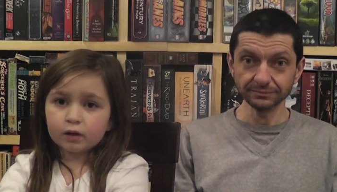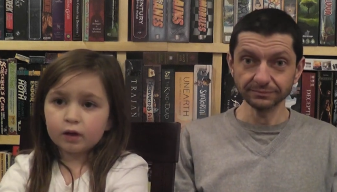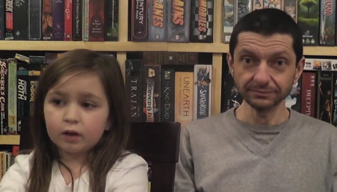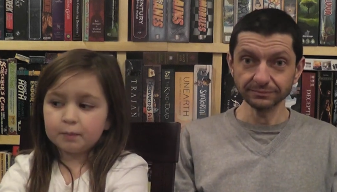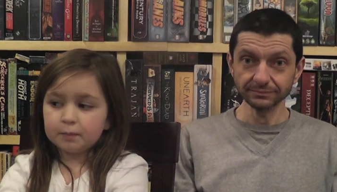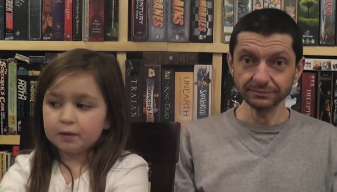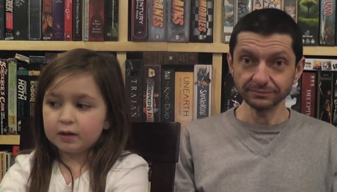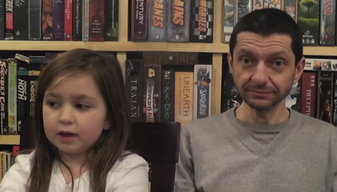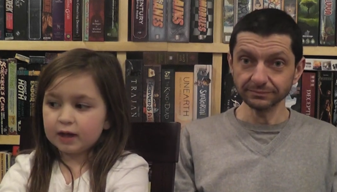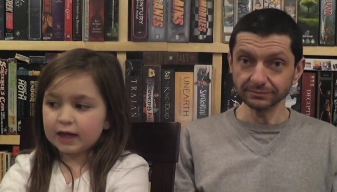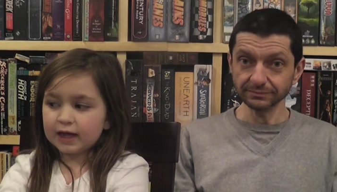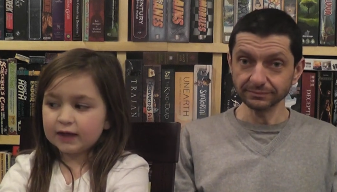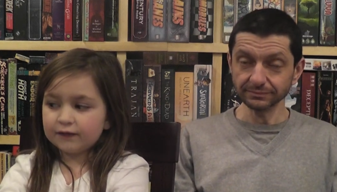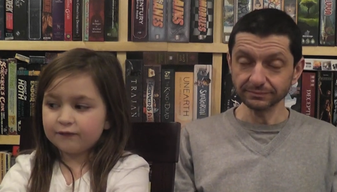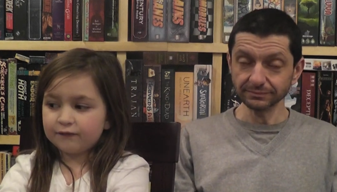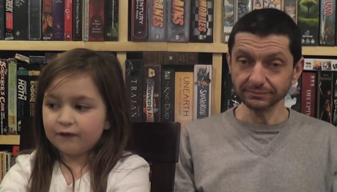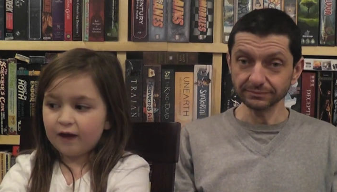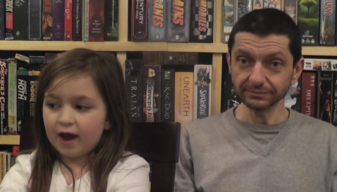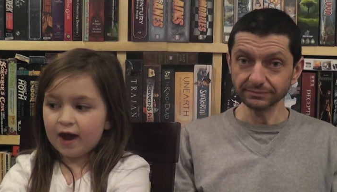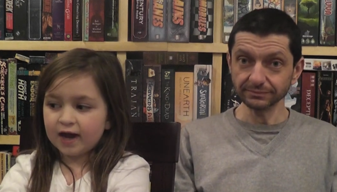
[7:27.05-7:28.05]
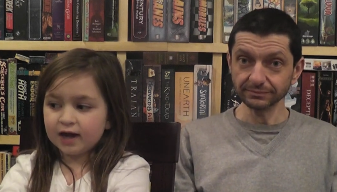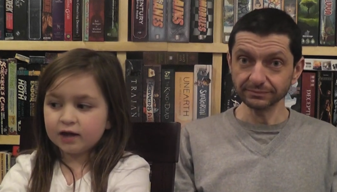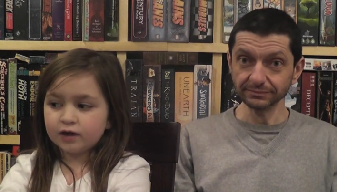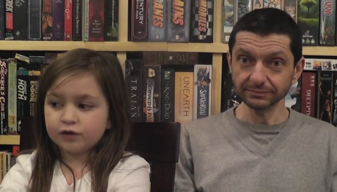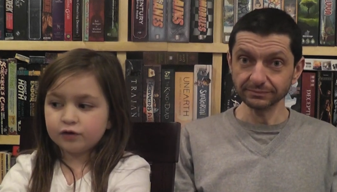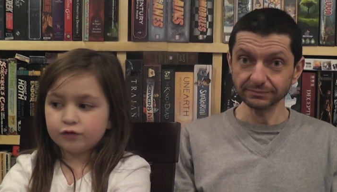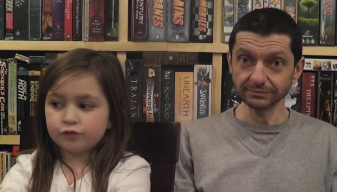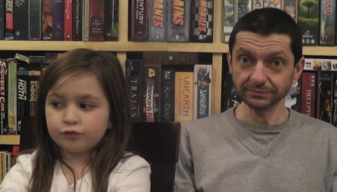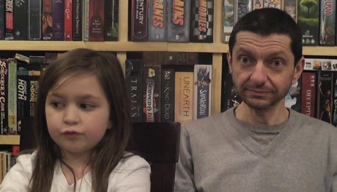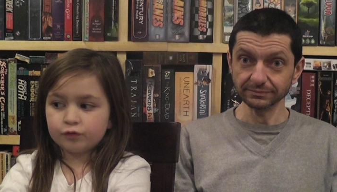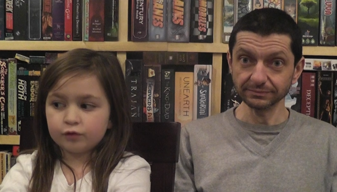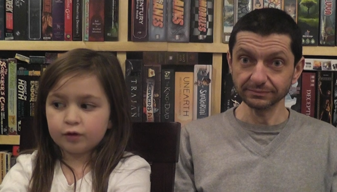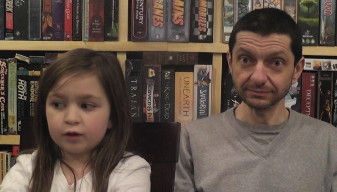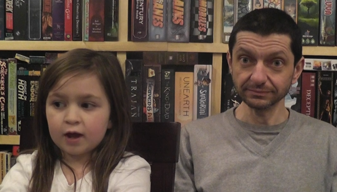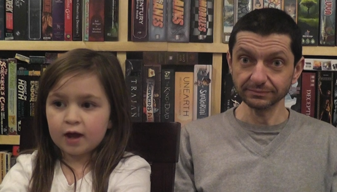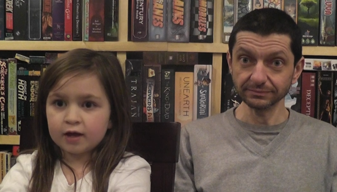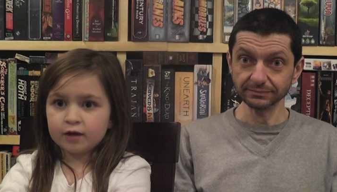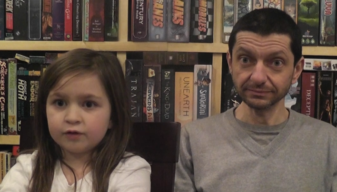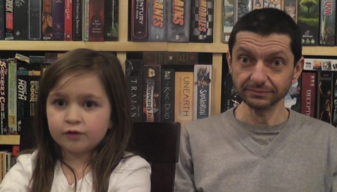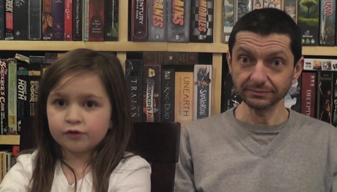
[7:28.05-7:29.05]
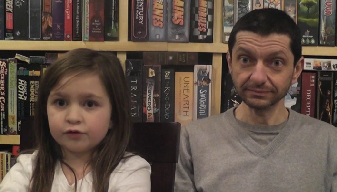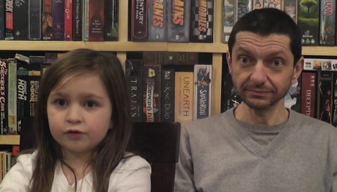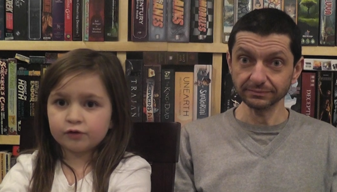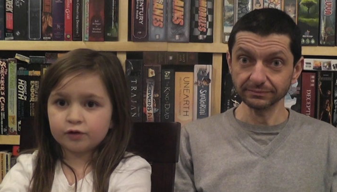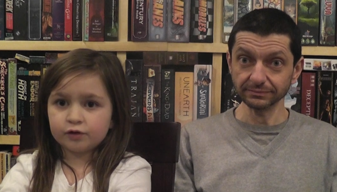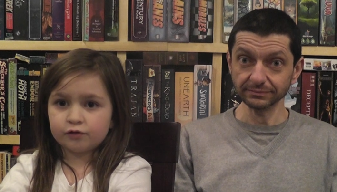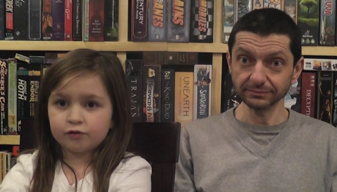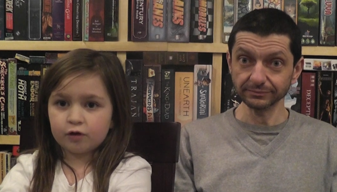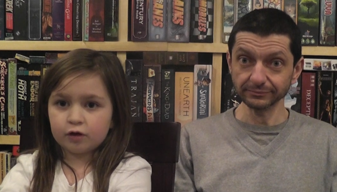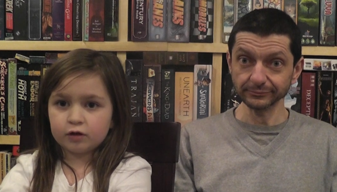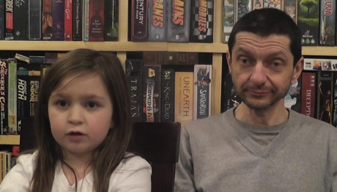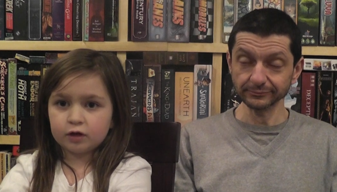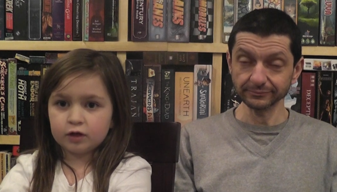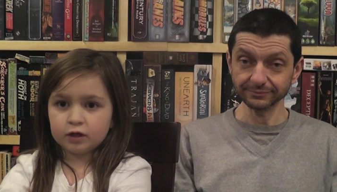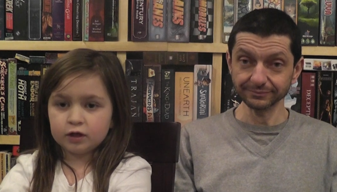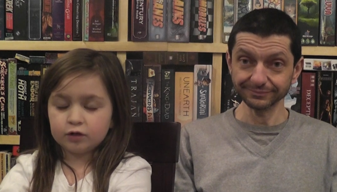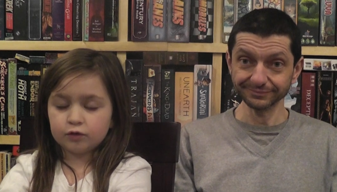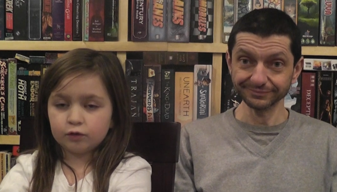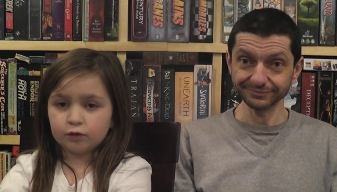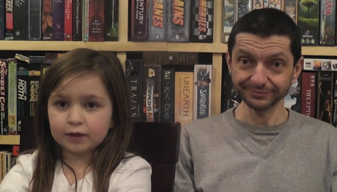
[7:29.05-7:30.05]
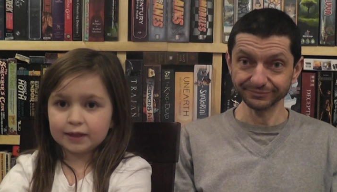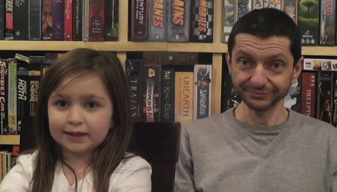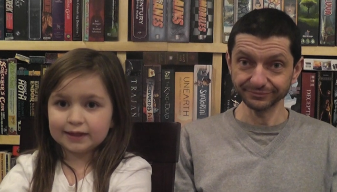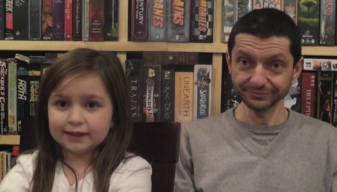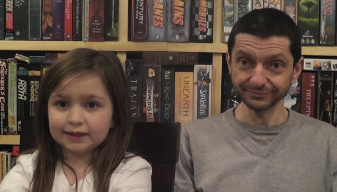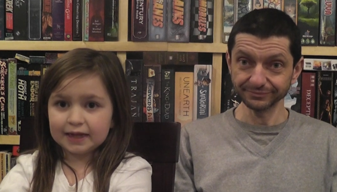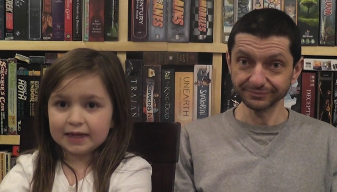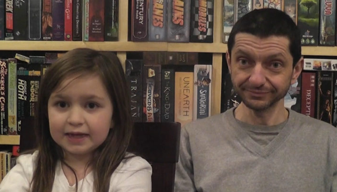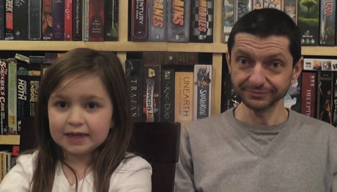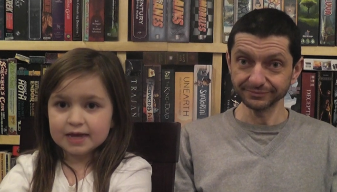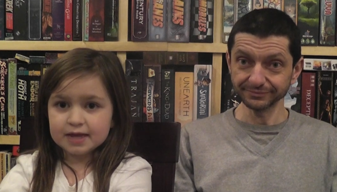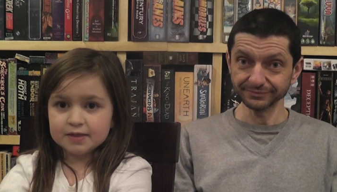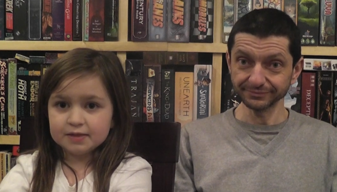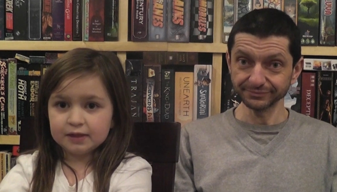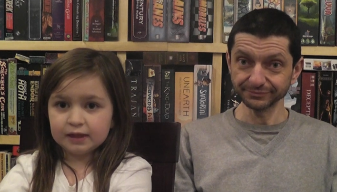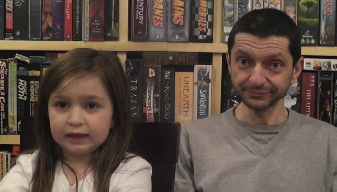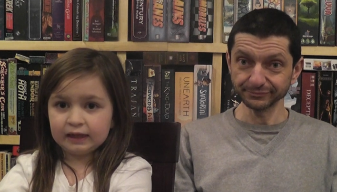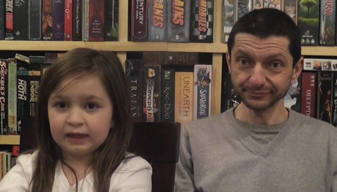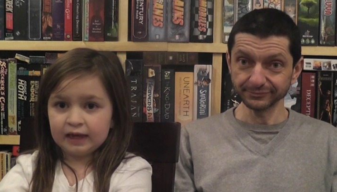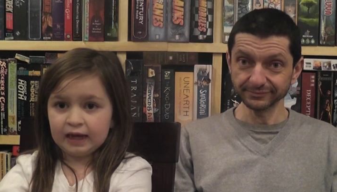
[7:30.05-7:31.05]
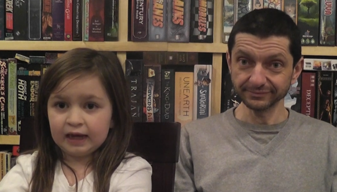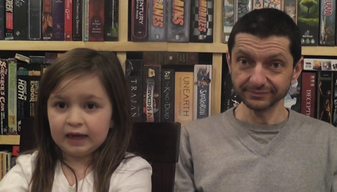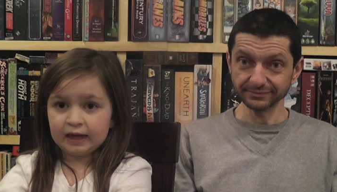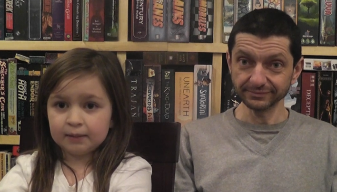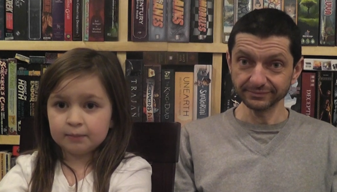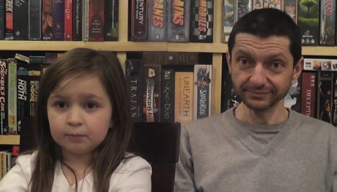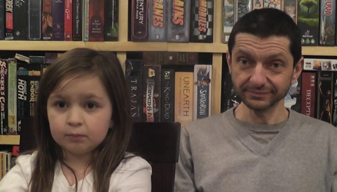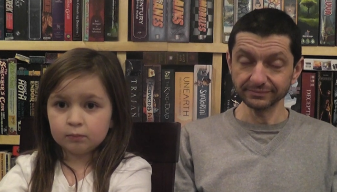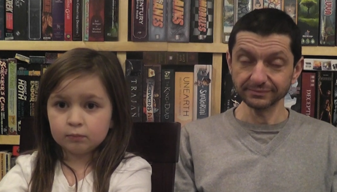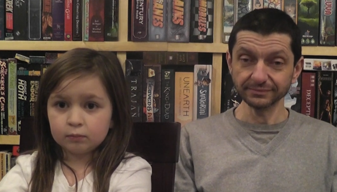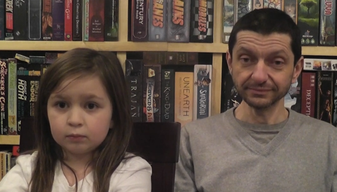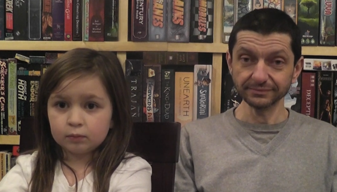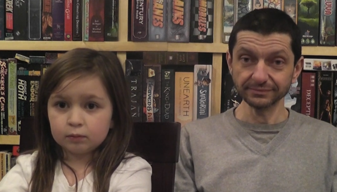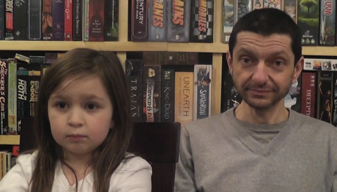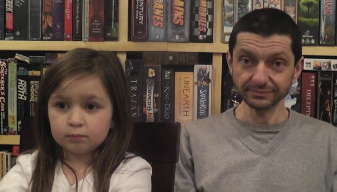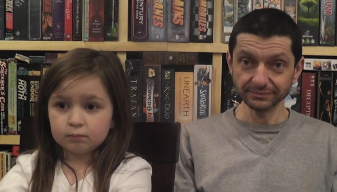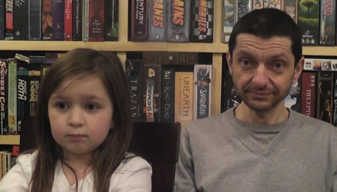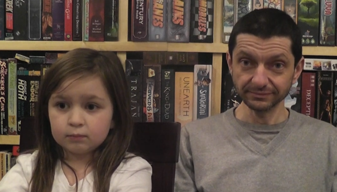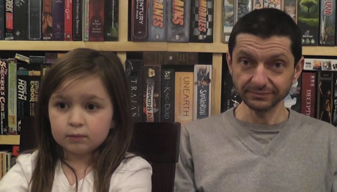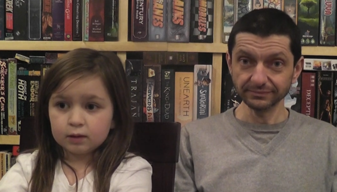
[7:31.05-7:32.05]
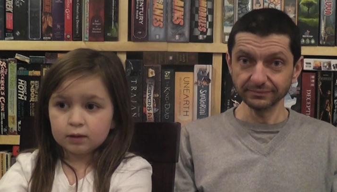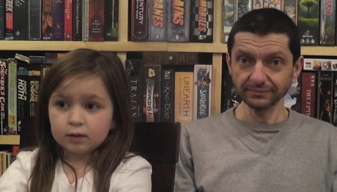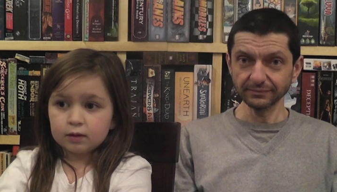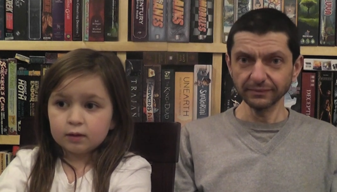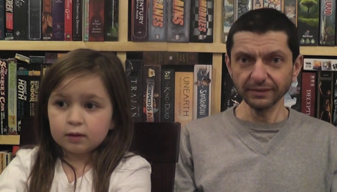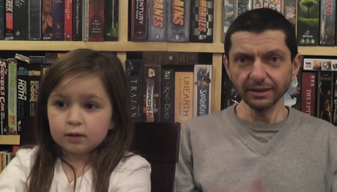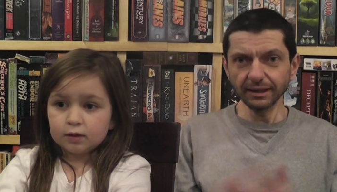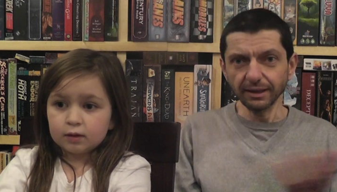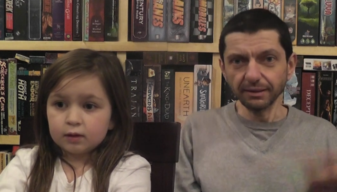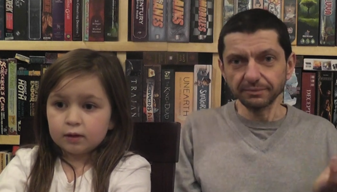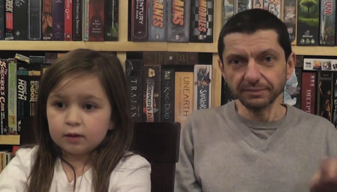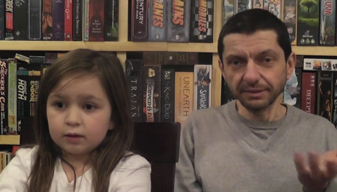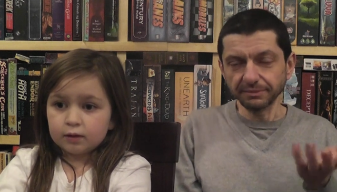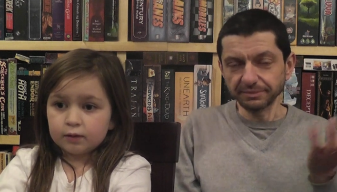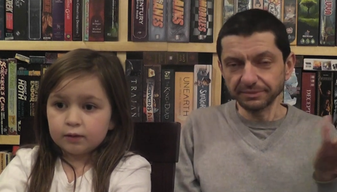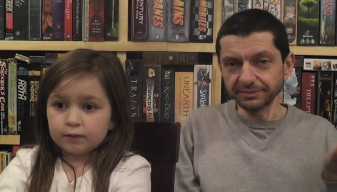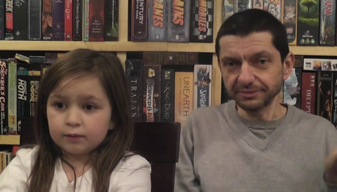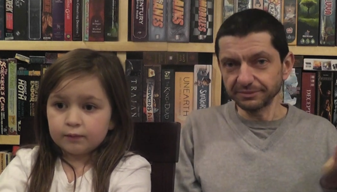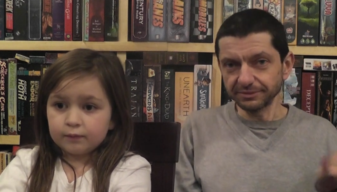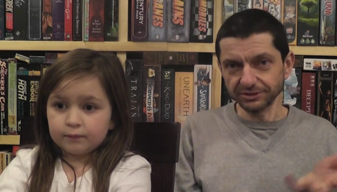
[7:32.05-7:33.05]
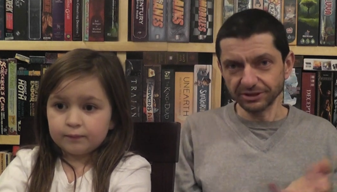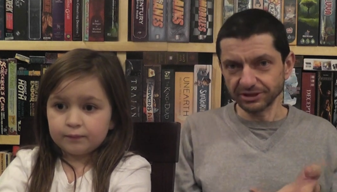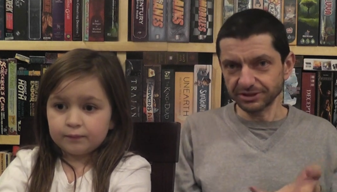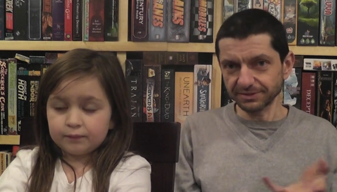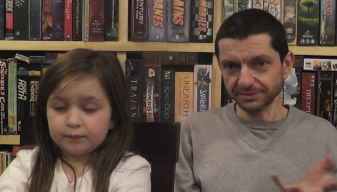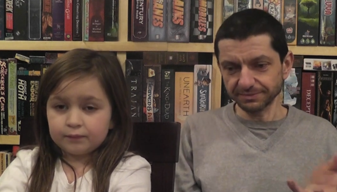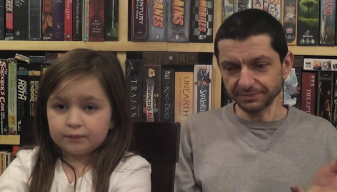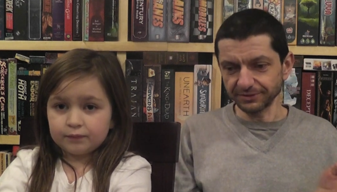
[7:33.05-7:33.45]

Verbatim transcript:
Speaker 1: um, if I dr- I usually draw the eagle like late in the game.
Speaker 2: Yeah, just